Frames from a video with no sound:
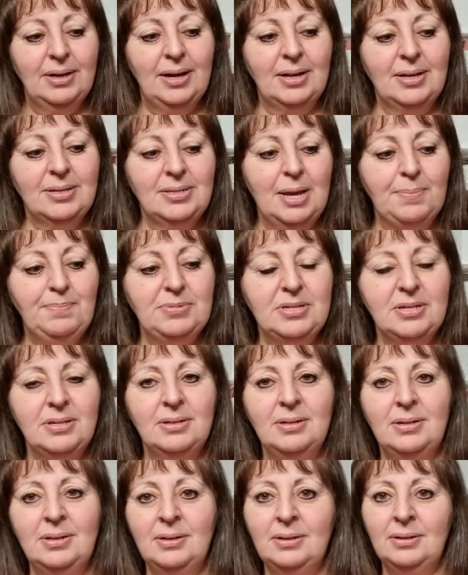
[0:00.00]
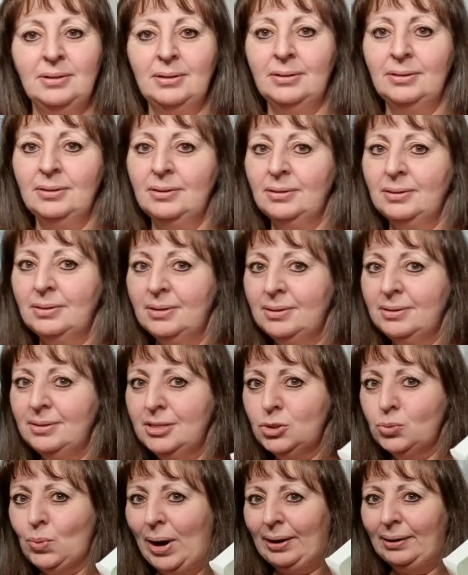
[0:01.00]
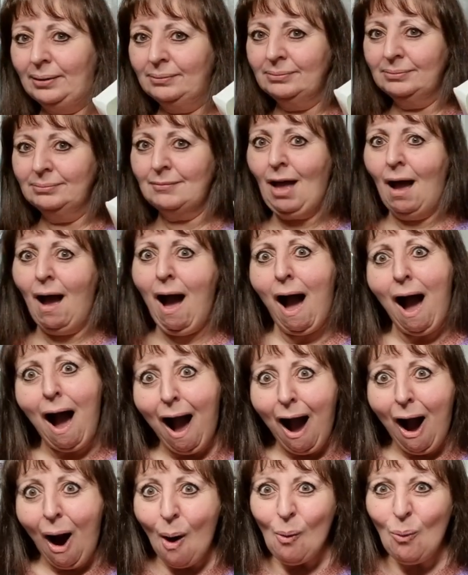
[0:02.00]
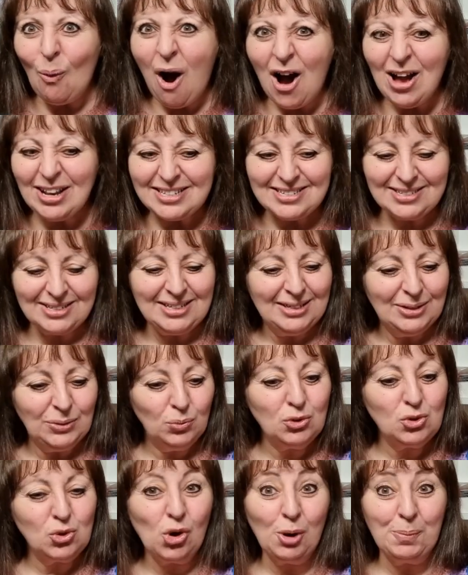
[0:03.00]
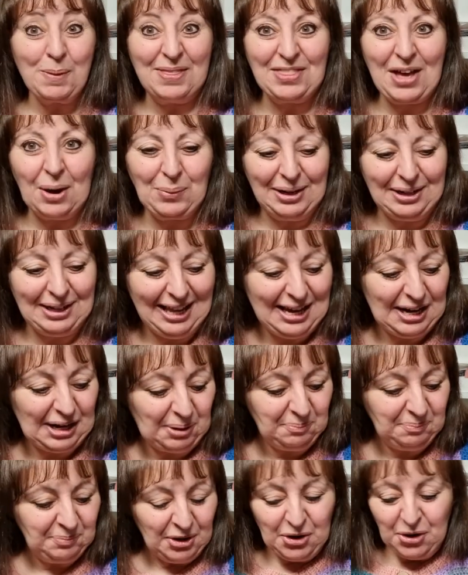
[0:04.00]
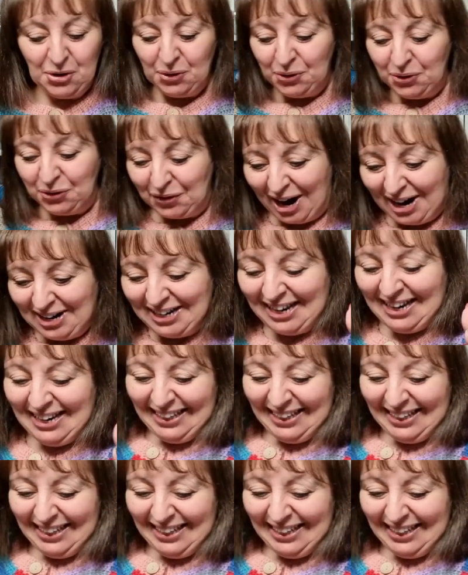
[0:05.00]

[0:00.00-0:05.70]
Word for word: except this one. What? We'll talk about that one later. All right.